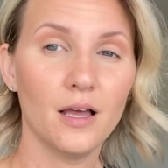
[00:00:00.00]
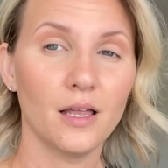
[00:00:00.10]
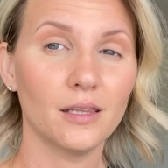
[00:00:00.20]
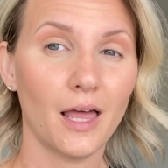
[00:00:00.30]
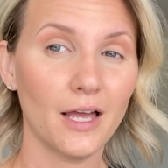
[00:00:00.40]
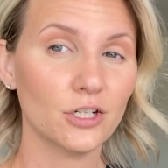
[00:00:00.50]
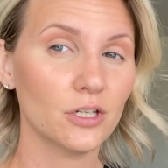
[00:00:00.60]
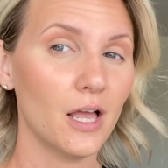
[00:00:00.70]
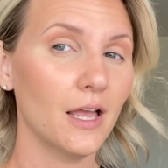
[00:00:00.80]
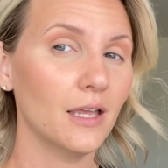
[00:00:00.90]
lash
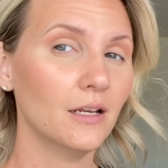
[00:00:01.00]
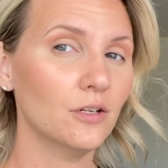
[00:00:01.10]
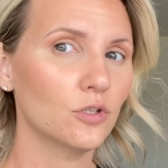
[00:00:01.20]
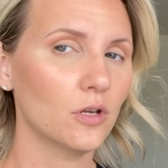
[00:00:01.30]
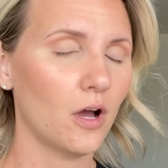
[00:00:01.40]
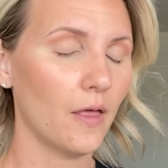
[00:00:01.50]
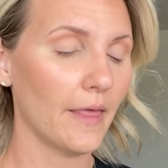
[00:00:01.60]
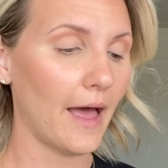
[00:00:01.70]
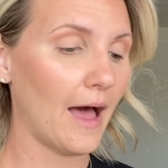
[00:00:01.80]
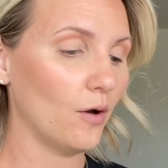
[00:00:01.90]
line on the
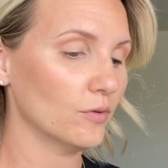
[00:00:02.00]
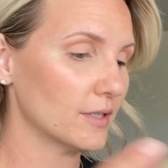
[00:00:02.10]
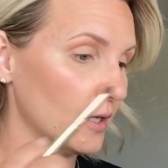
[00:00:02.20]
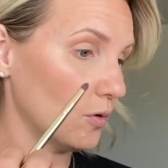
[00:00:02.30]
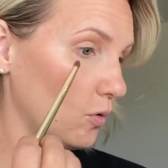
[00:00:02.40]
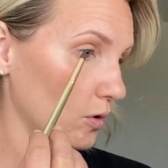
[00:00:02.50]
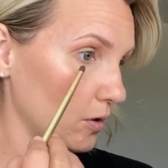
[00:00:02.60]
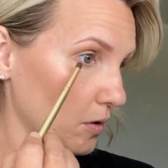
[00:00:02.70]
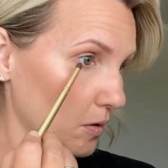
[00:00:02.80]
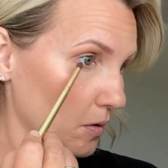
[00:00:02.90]
outside corner.